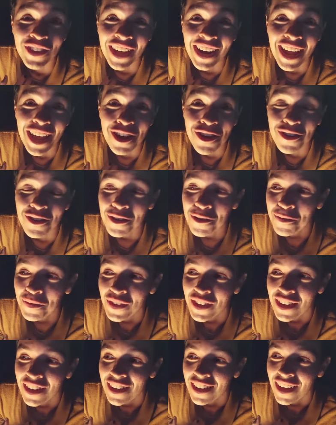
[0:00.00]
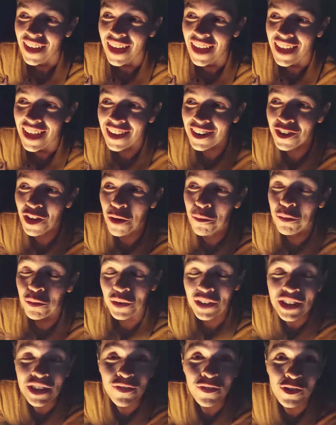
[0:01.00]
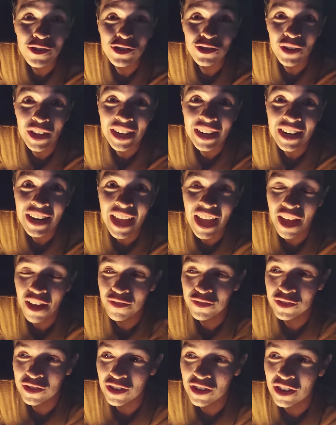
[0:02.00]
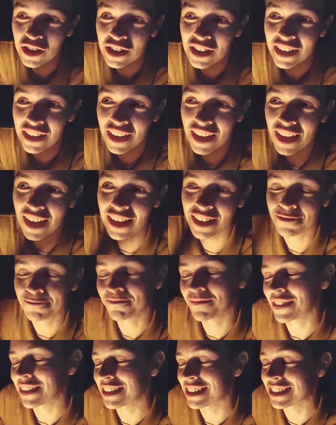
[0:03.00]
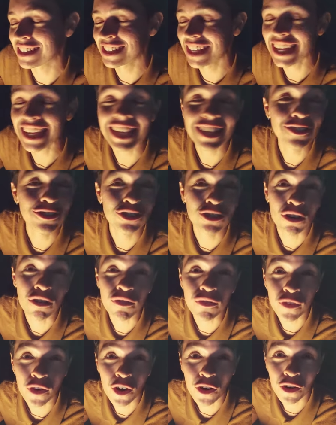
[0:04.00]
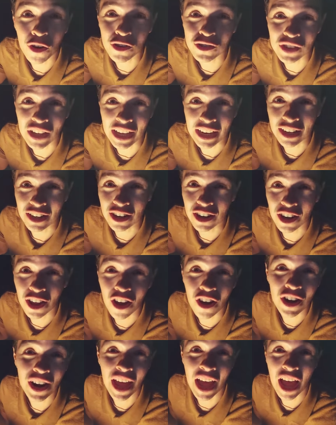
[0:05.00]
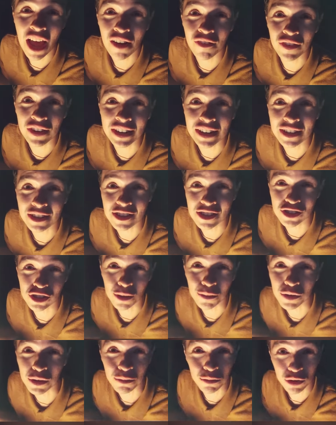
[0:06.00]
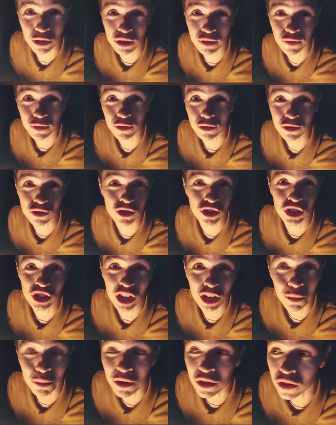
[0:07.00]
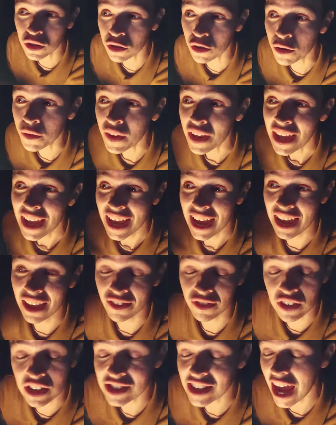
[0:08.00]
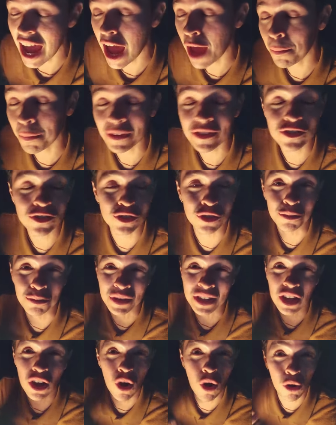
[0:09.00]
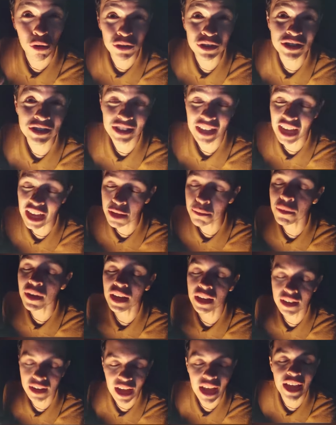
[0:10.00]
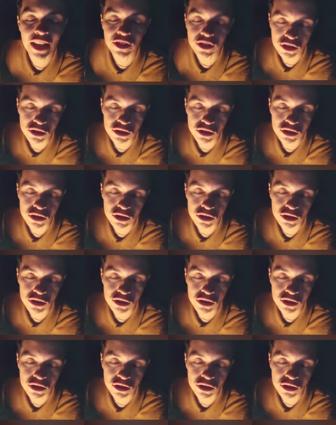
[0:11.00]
that I end up really frustrated after taking some photos and not having something beautiful to share with you. And this happens to me all the time, and I